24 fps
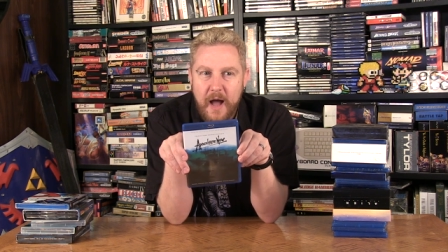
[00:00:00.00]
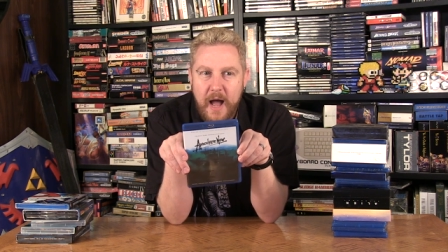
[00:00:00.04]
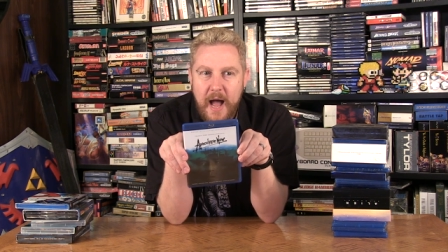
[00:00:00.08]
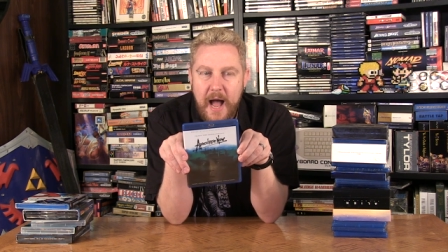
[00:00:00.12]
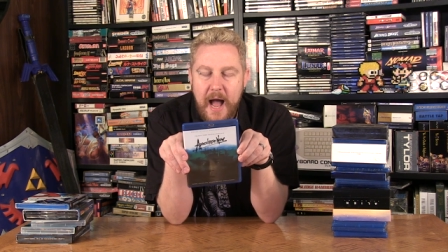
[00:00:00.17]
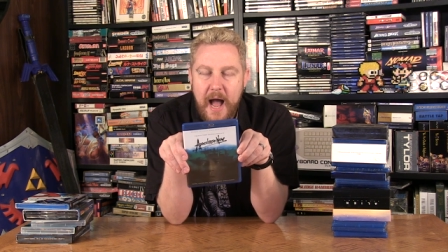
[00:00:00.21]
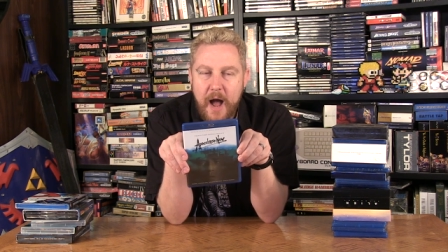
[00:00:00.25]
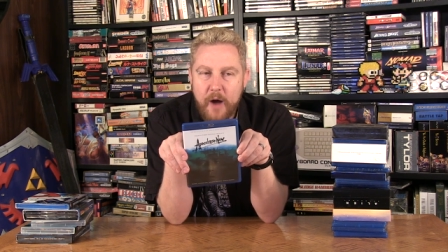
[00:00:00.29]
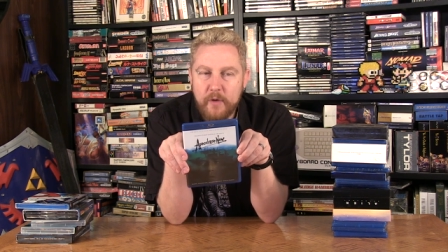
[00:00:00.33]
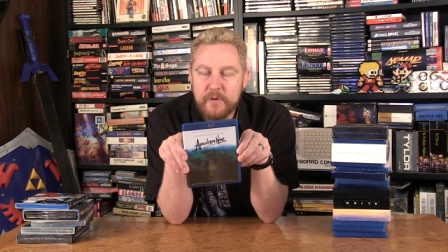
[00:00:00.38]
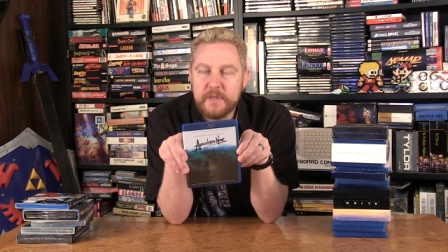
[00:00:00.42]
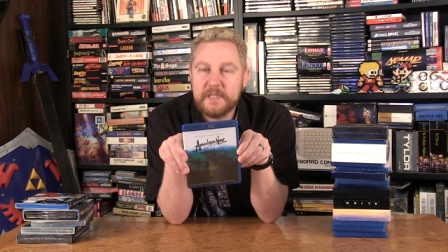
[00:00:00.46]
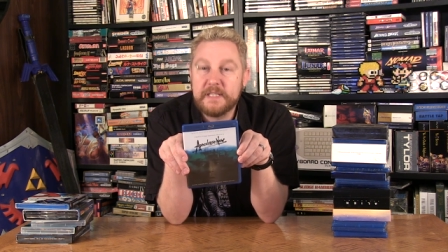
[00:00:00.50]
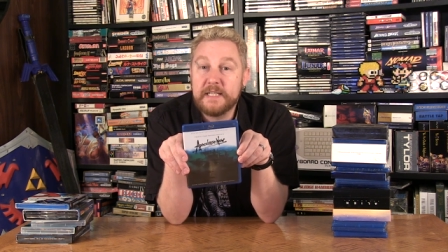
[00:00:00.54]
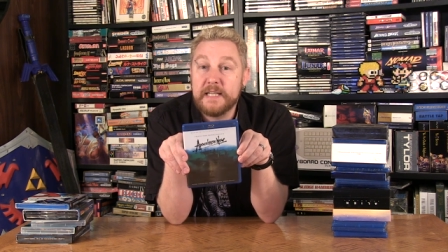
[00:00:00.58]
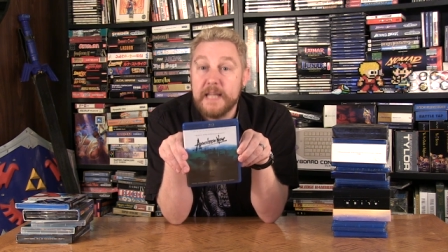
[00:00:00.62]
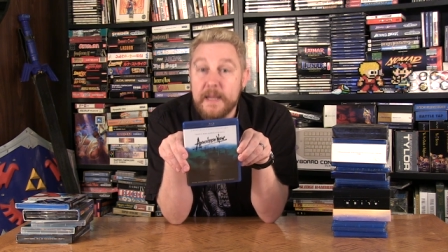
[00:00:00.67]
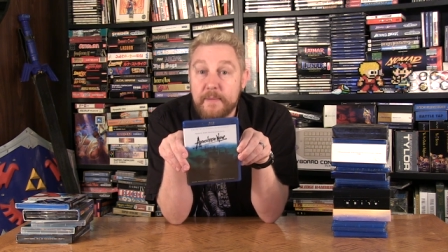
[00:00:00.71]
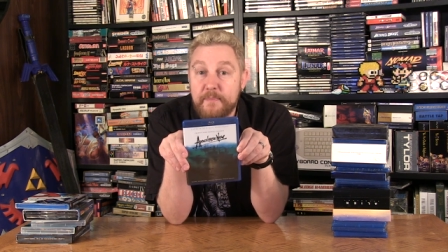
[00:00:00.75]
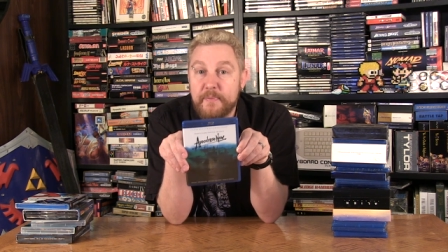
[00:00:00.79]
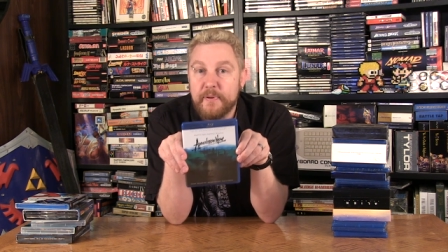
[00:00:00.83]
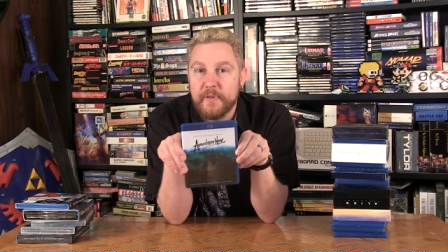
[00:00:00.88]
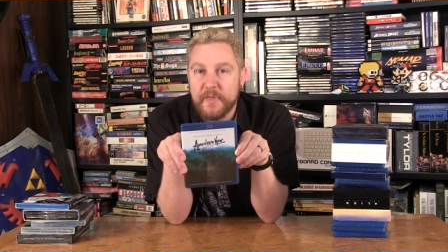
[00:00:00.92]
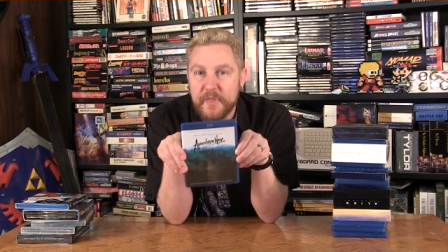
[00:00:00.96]
how
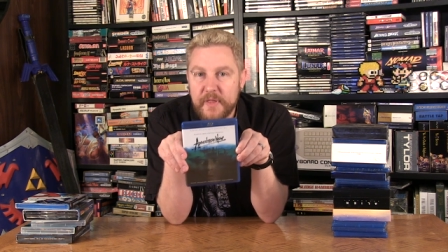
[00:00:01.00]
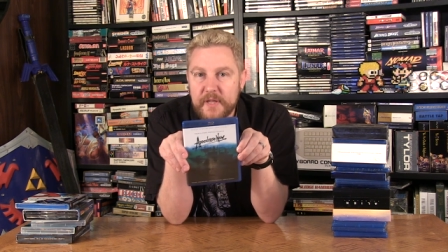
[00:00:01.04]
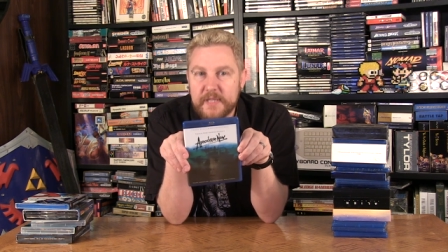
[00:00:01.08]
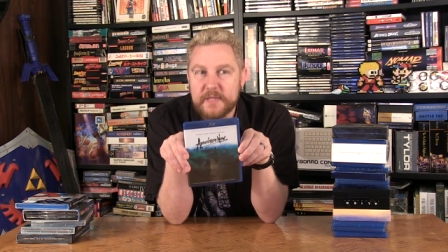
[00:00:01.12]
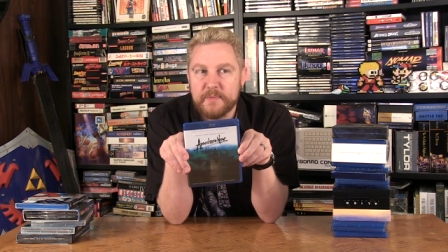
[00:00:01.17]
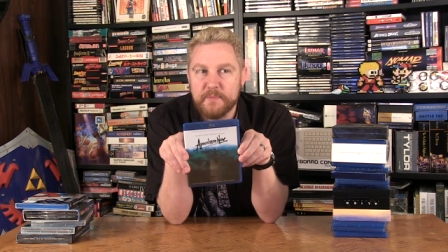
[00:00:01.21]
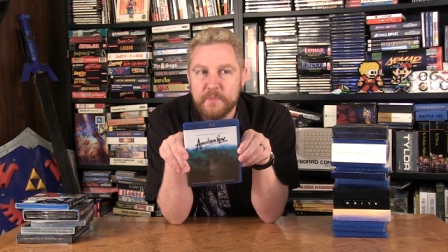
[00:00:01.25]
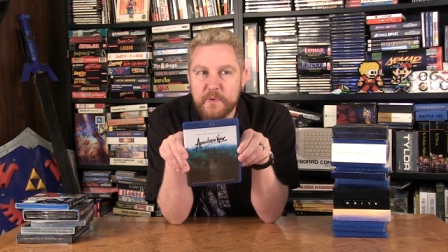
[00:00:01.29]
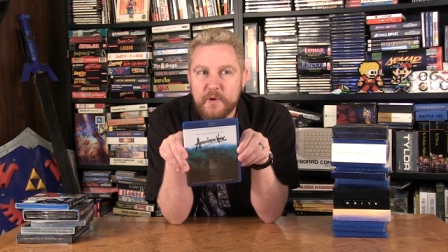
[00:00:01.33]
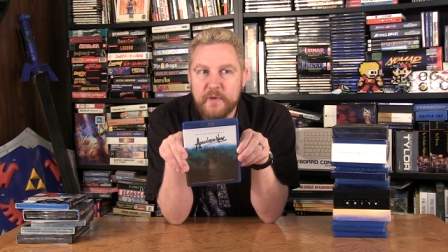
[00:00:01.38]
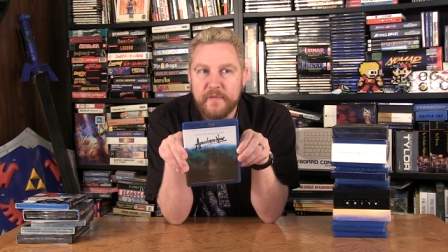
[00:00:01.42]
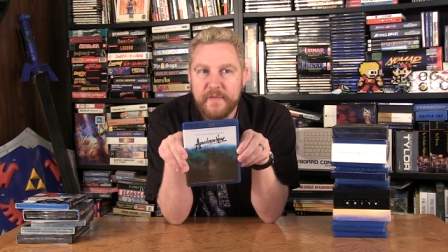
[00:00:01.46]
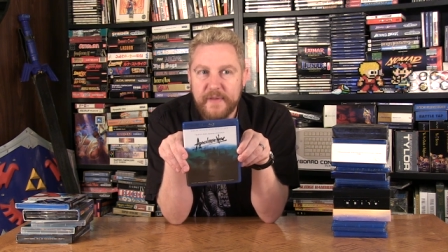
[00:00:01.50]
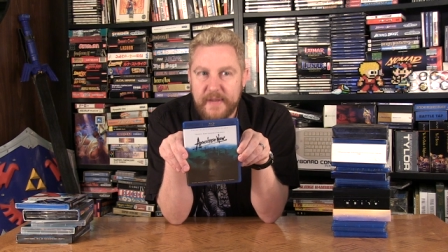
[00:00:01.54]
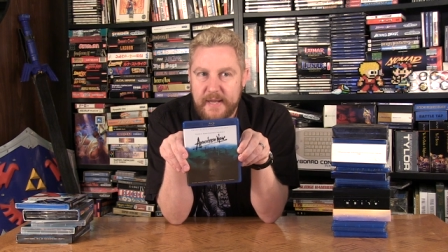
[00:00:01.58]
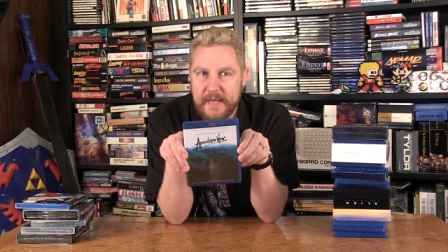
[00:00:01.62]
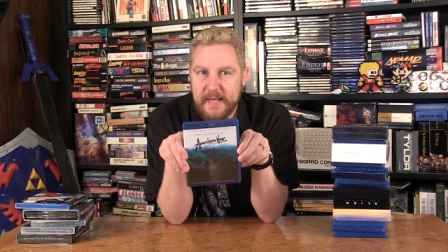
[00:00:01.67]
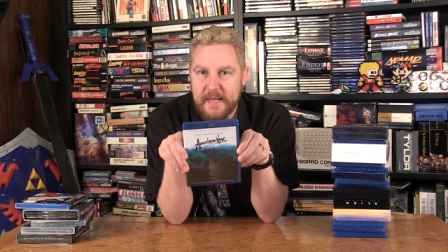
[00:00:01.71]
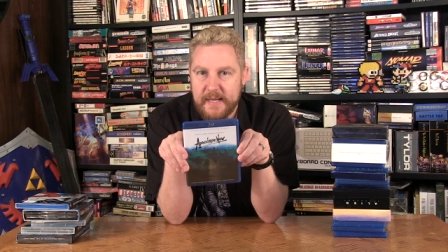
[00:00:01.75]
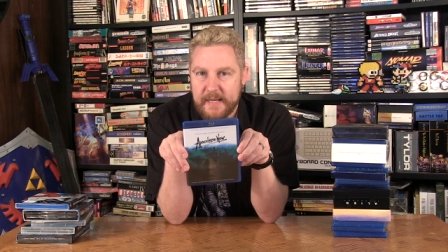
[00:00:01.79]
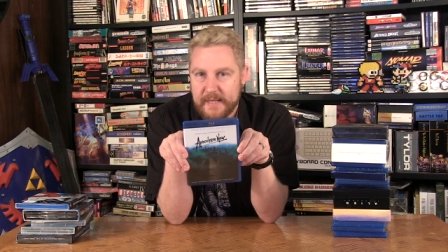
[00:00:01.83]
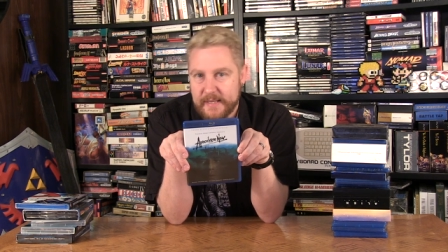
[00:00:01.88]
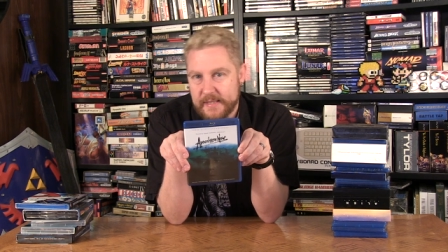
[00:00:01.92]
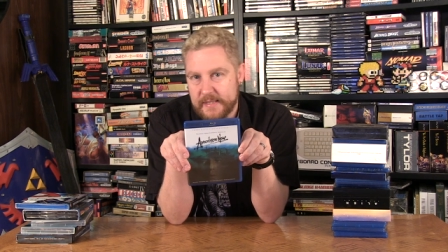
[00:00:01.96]
deep this
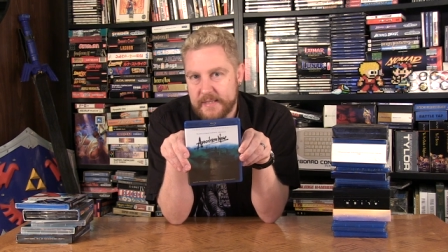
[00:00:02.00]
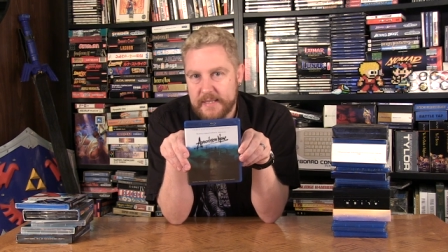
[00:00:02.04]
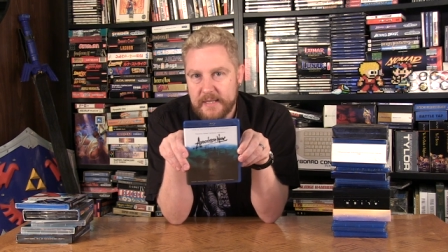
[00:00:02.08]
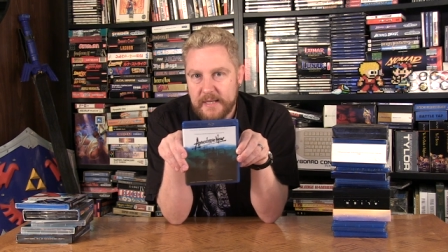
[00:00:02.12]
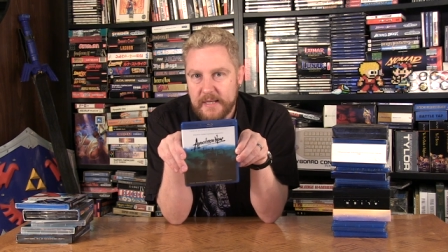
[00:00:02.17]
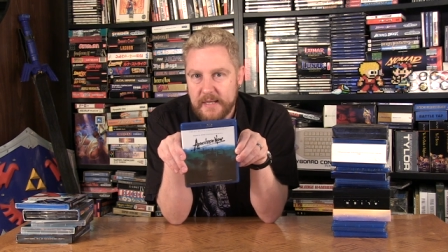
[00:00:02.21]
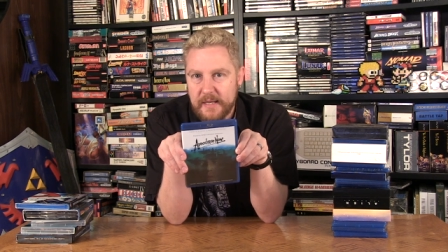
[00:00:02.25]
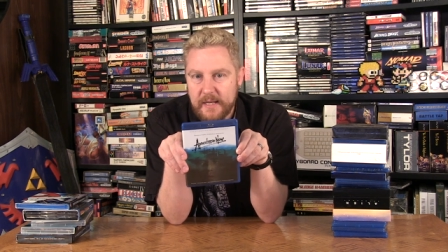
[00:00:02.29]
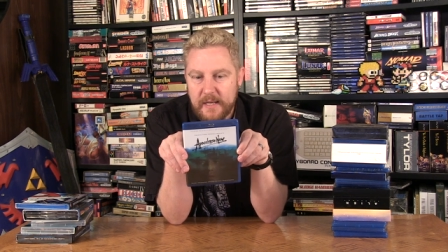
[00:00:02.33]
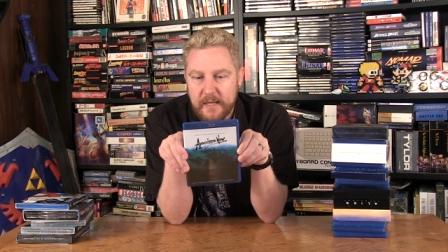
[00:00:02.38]
movie is.